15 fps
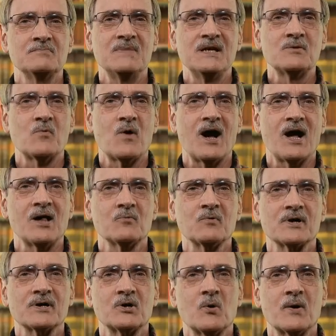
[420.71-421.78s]
Meanwhile,
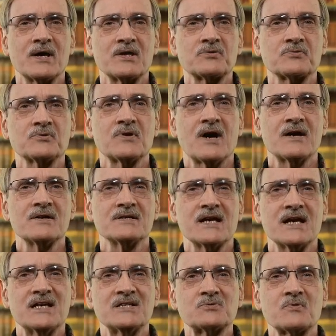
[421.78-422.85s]
we're going through our
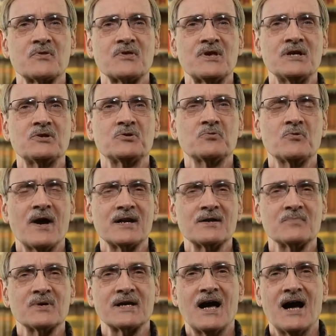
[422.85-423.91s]
days with
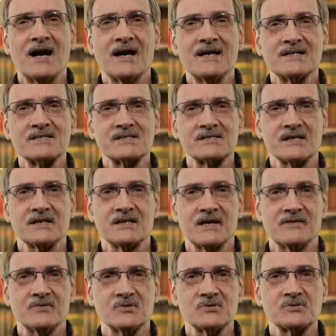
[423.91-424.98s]
incredibly high insulin
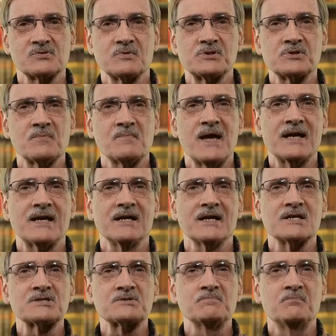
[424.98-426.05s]
levels, which are making
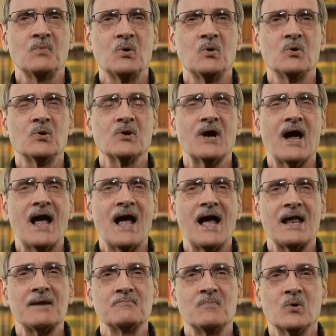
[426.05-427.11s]
us more
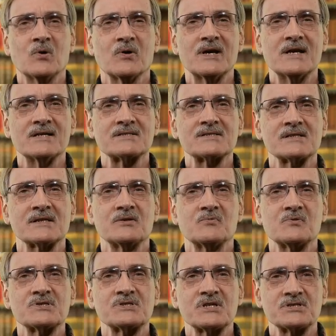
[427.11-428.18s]
and more insulin
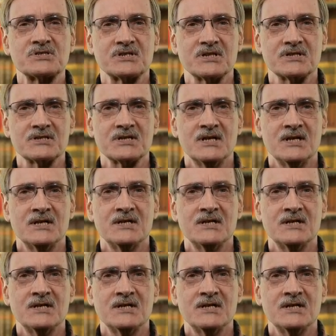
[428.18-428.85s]
resistant.